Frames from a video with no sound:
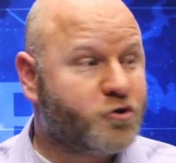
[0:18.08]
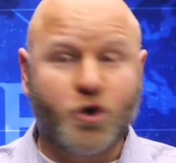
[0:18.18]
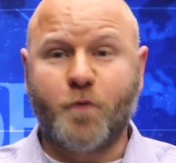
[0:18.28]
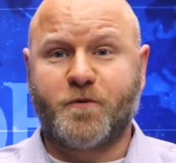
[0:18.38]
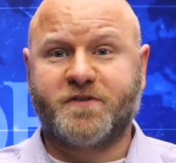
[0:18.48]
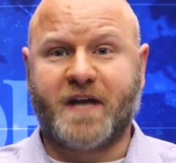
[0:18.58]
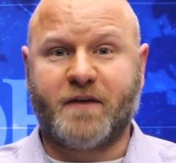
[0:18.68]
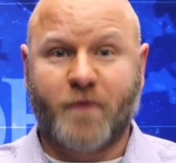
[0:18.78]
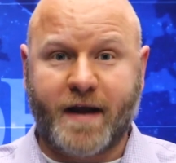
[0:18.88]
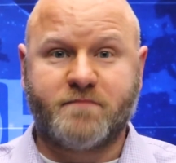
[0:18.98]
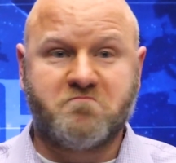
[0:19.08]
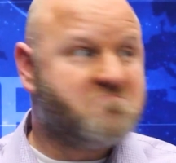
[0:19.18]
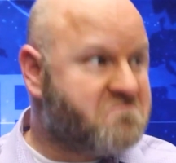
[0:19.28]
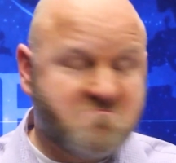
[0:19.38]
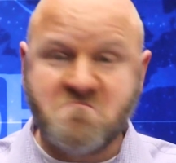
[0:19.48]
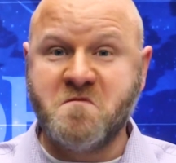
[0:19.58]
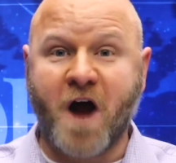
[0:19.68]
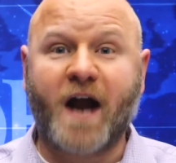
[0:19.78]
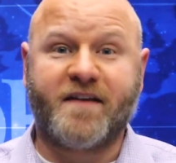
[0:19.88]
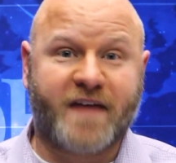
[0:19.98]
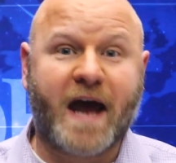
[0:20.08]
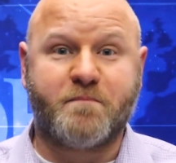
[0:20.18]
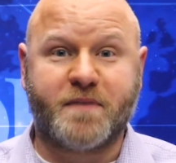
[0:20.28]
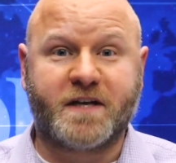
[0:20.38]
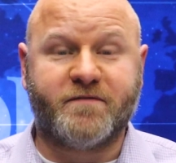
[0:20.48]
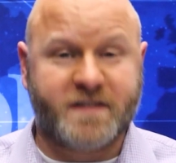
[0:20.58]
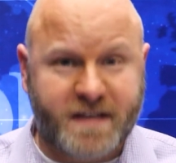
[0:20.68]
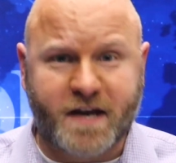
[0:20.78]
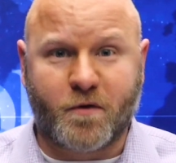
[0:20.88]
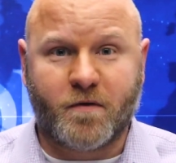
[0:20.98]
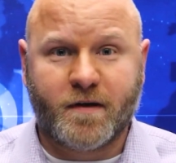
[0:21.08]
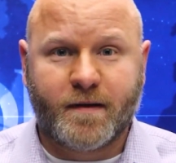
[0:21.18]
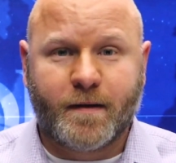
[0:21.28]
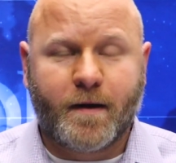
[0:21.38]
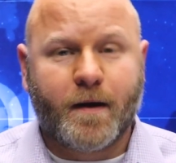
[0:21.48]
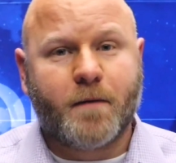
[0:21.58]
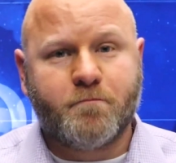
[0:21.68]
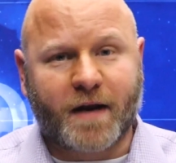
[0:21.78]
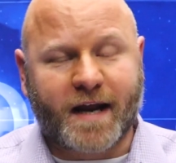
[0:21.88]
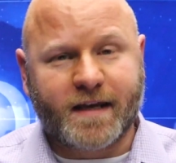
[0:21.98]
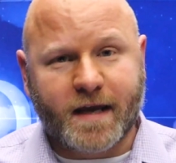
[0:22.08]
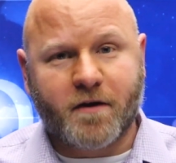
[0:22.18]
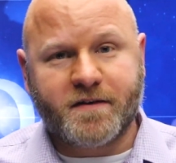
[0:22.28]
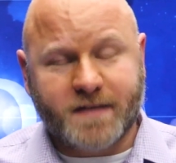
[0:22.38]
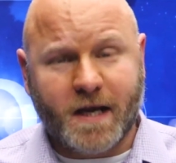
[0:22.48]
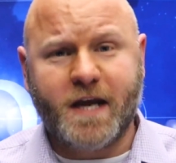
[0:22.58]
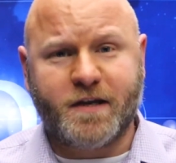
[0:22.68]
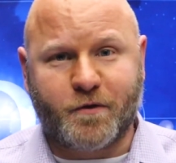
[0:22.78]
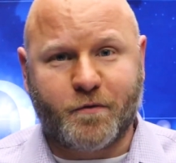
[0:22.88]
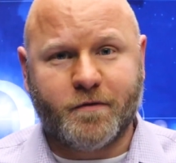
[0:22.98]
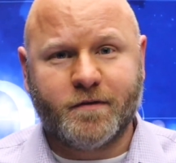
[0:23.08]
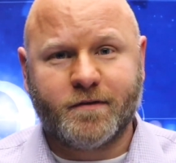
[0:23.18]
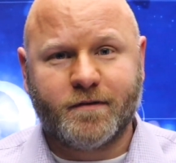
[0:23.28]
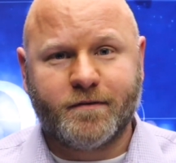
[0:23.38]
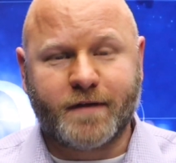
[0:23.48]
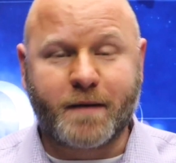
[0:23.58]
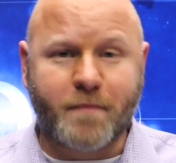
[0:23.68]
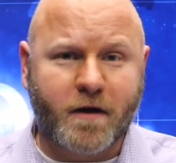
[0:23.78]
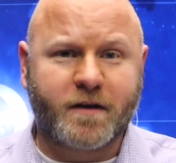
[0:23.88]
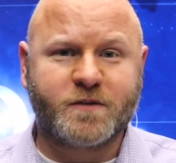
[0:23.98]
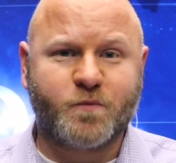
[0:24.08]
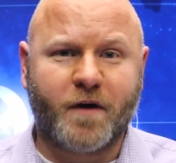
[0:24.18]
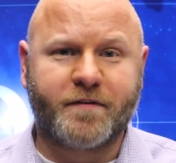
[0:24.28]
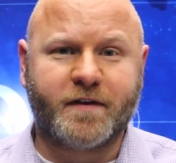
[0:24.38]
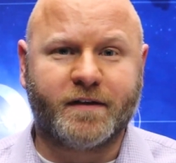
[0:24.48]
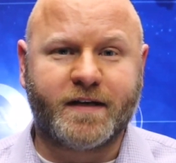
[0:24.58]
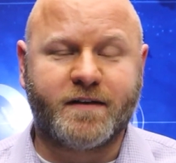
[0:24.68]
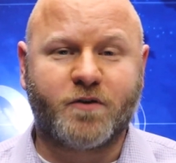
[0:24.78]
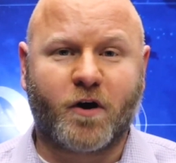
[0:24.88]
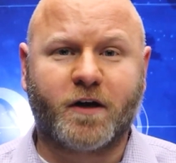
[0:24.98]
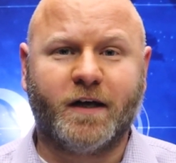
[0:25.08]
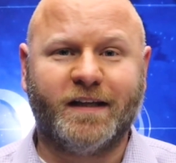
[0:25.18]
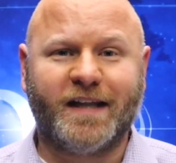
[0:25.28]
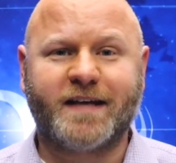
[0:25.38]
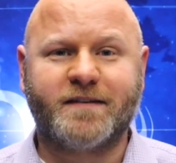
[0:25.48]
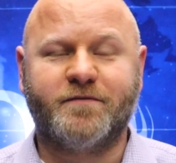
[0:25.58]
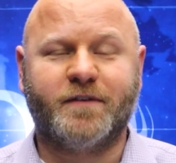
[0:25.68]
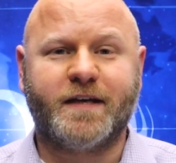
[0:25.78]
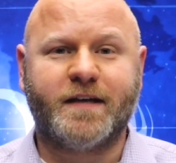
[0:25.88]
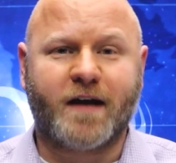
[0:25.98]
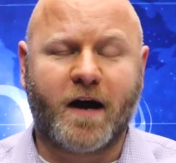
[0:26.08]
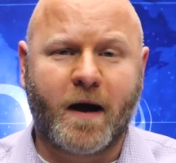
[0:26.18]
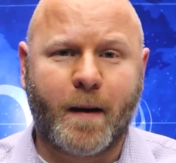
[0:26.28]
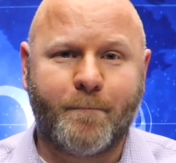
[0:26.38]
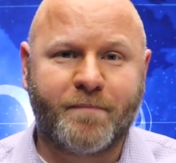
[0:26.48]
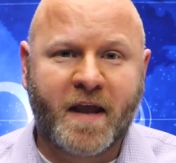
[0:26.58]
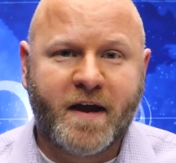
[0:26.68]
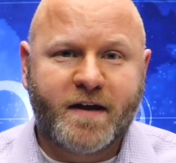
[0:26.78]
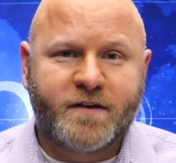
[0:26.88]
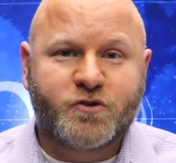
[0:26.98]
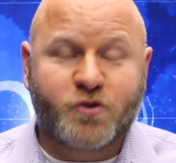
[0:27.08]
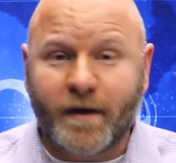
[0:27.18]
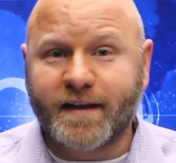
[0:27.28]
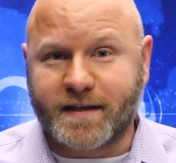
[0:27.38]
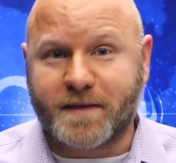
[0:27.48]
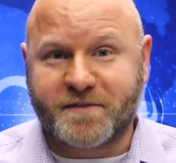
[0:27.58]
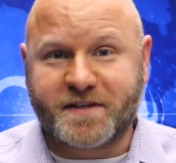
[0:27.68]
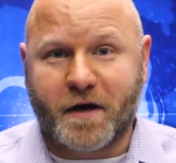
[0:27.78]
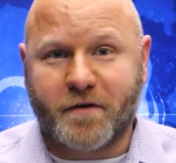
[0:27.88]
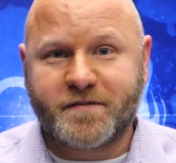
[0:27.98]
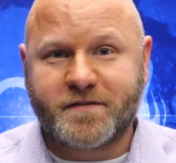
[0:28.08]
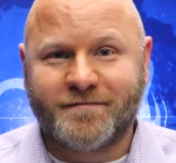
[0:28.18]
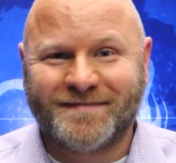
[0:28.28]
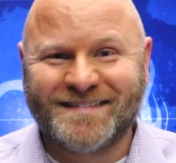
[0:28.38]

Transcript: 2%, right? Not that big of a deal. But I can guarantee you that America's wealthy elite are collectively um, soiling themselves